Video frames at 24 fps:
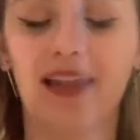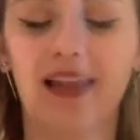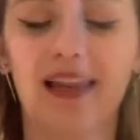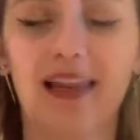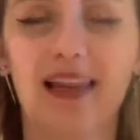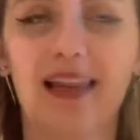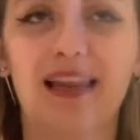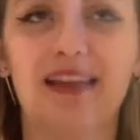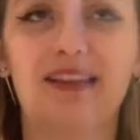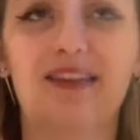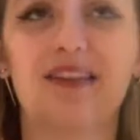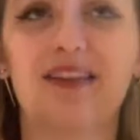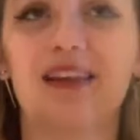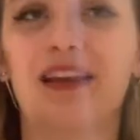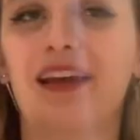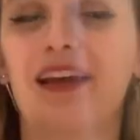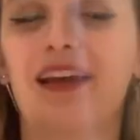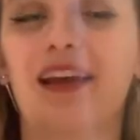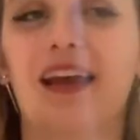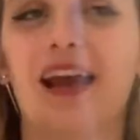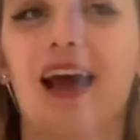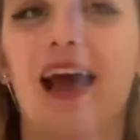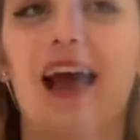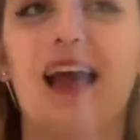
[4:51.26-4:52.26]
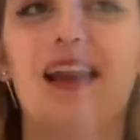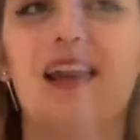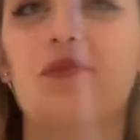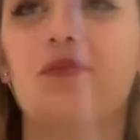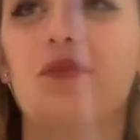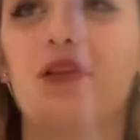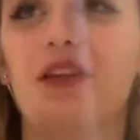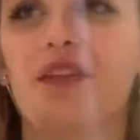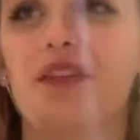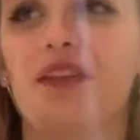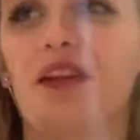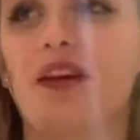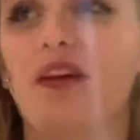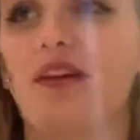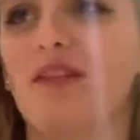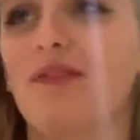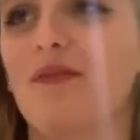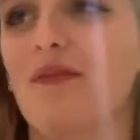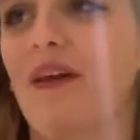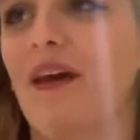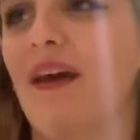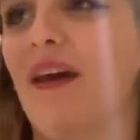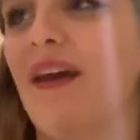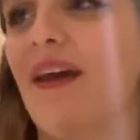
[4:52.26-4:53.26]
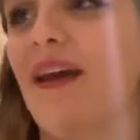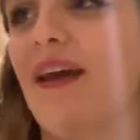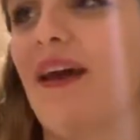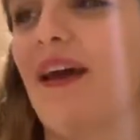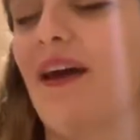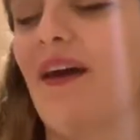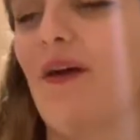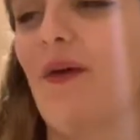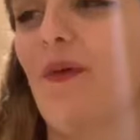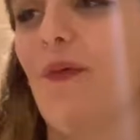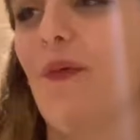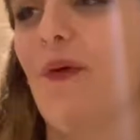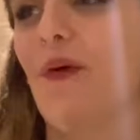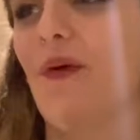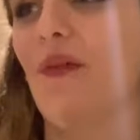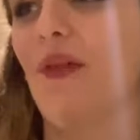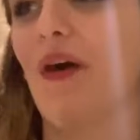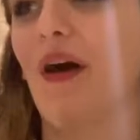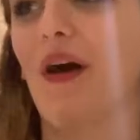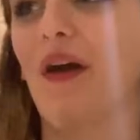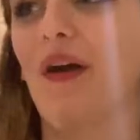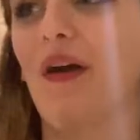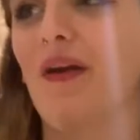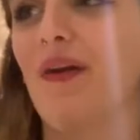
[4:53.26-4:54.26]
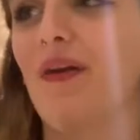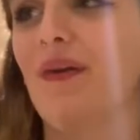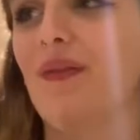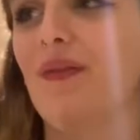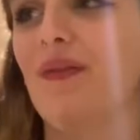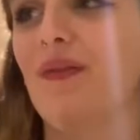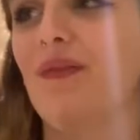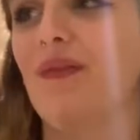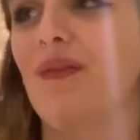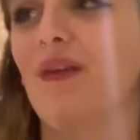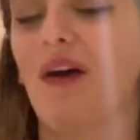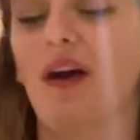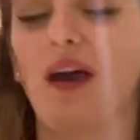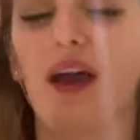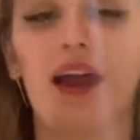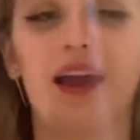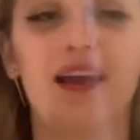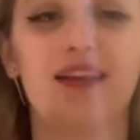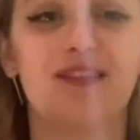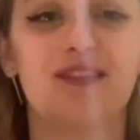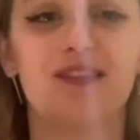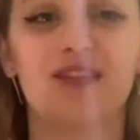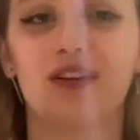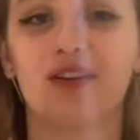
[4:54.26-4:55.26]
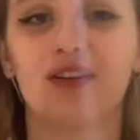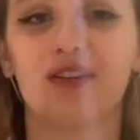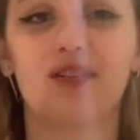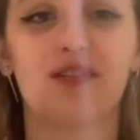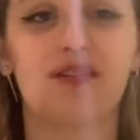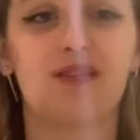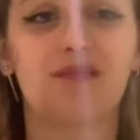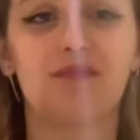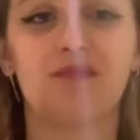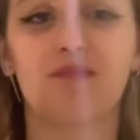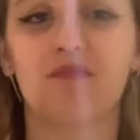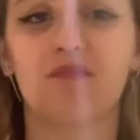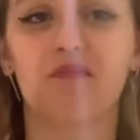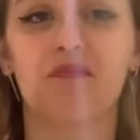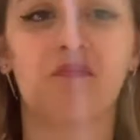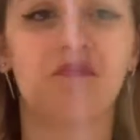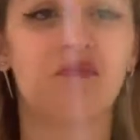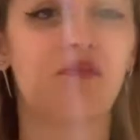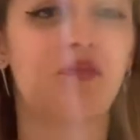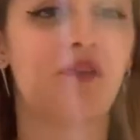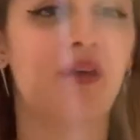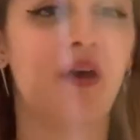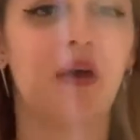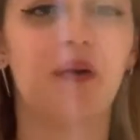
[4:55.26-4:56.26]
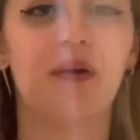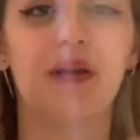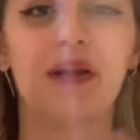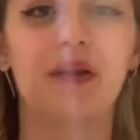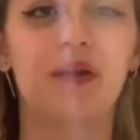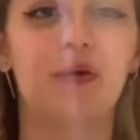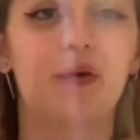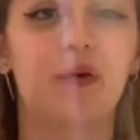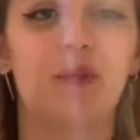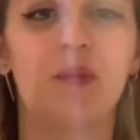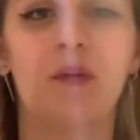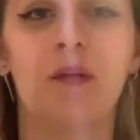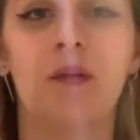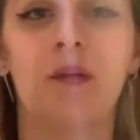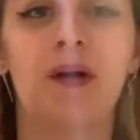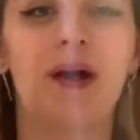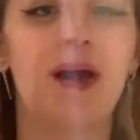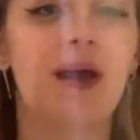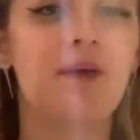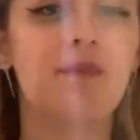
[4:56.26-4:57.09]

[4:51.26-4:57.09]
literally anybody that knows me will know that it's just totally normal.